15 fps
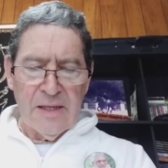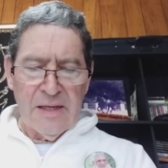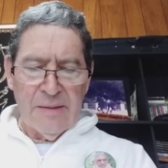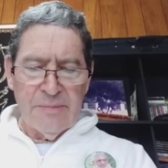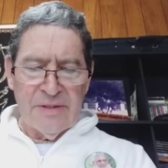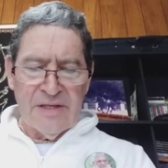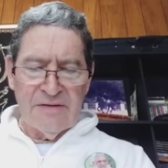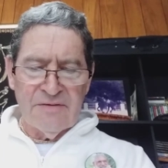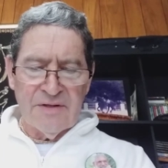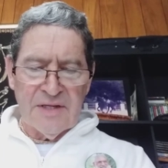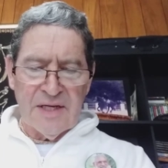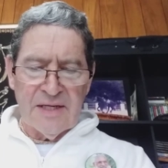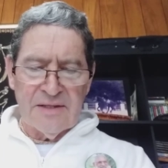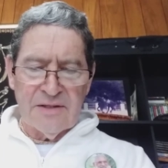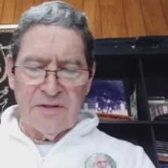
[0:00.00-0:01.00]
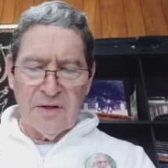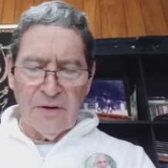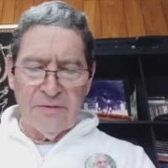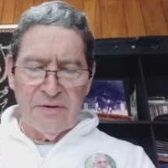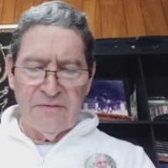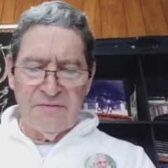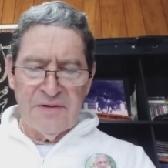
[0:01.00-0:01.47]
But even they did not
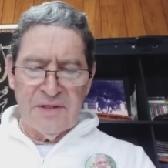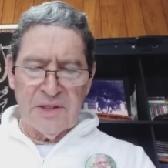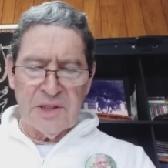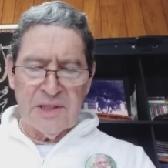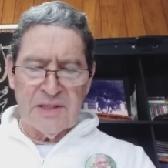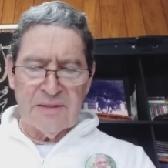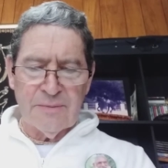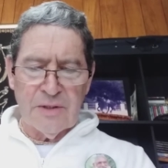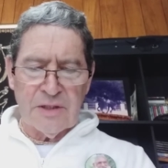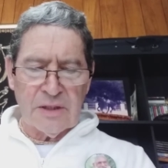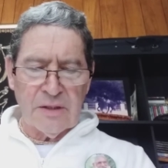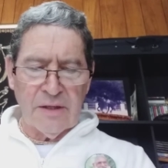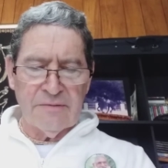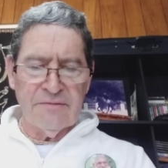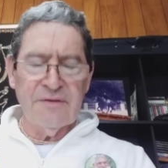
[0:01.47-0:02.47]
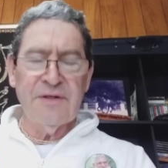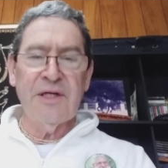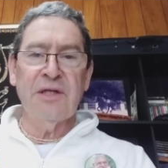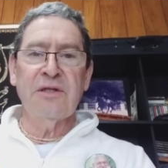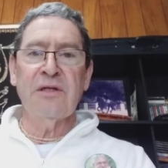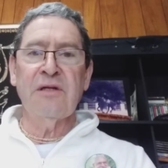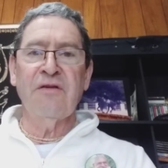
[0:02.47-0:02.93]
reveal this most
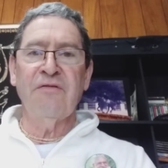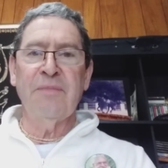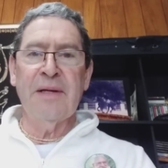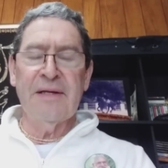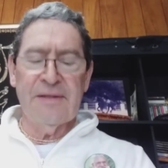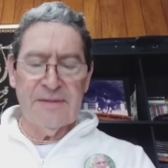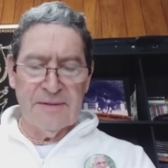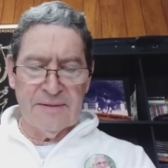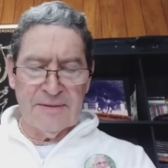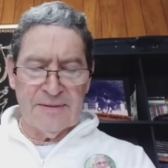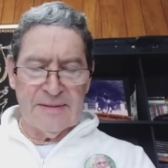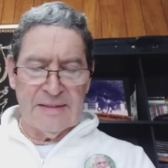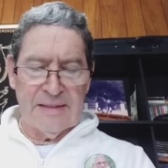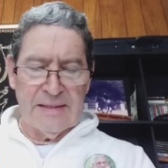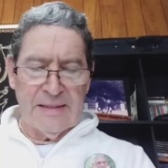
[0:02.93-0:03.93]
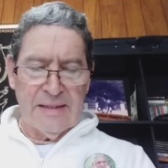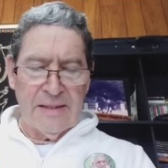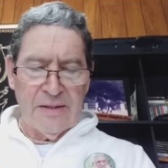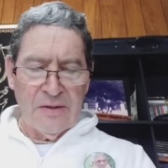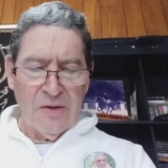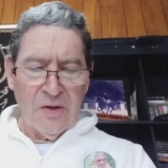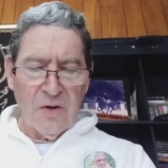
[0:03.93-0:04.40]
confidential of places.
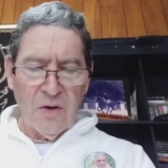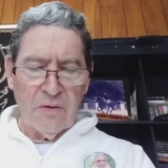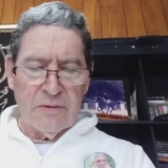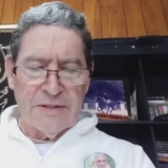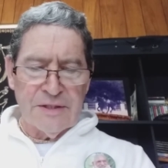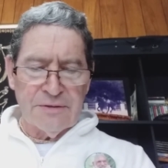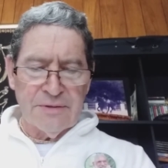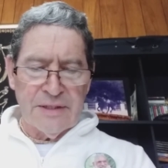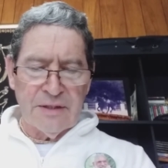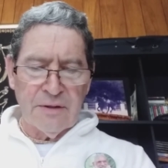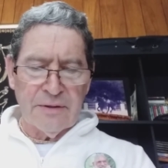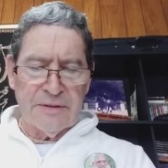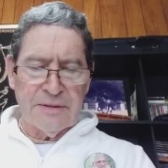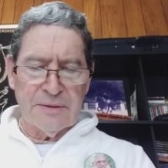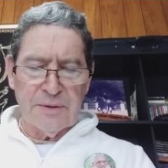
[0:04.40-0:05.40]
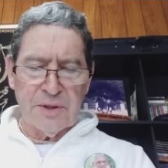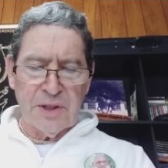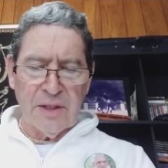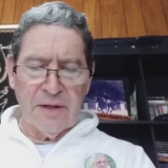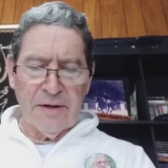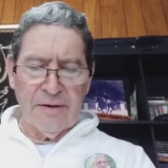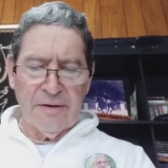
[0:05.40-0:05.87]
Only Sri
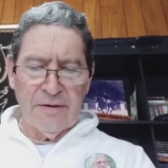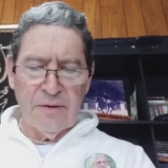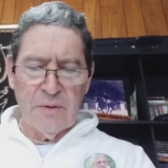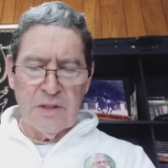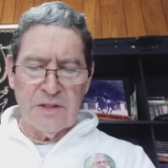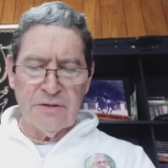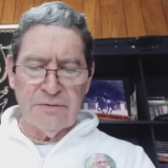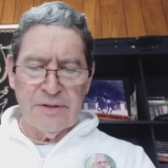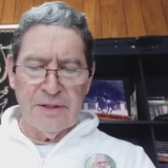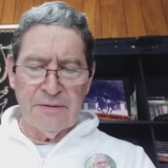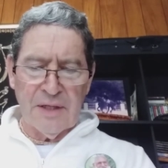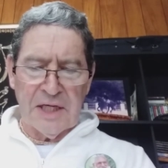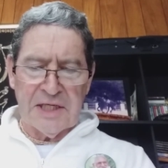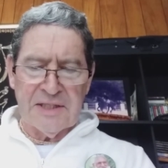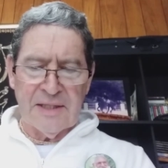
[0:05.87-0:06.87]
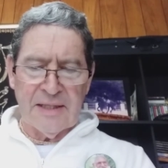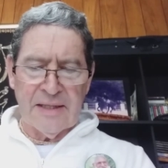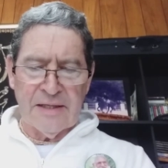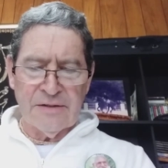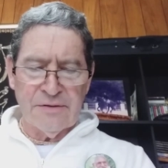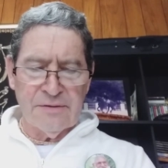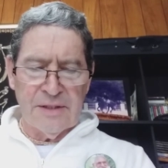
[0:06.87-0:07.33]
Gaurasundar, who is Sri Radha
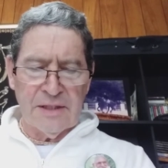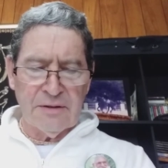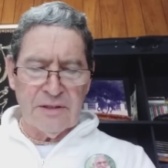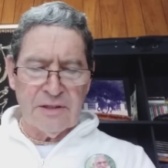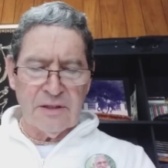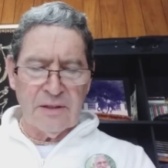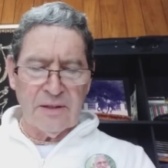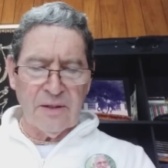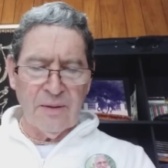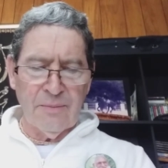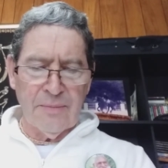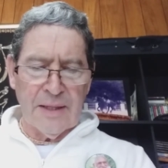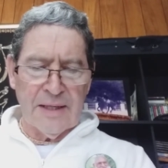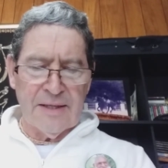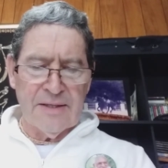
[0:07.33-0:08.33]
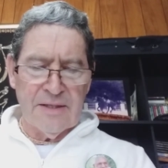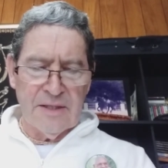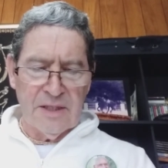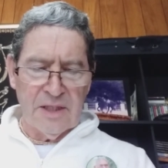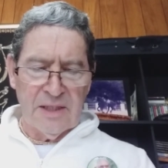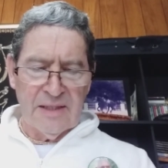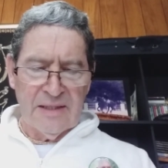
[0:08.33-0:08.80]
and Sri Krishna combined,
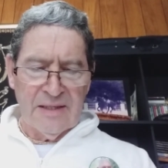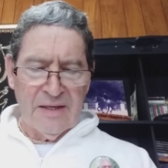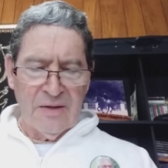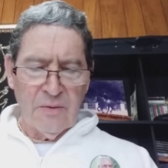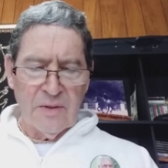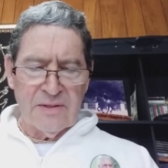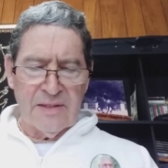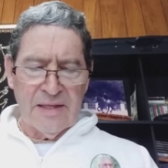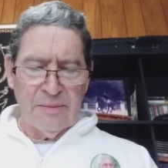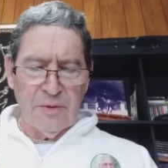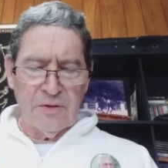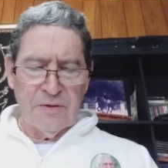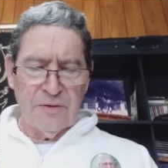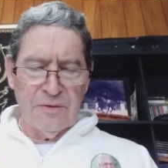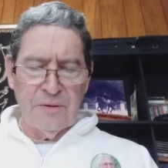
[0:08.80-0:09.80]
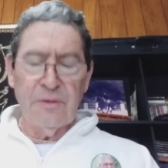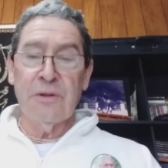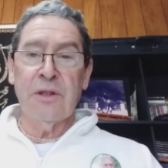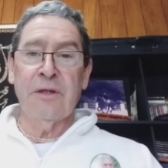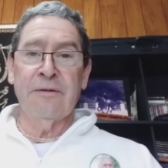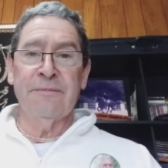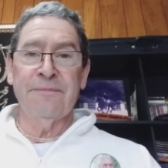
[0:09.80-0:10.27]
was able to do so.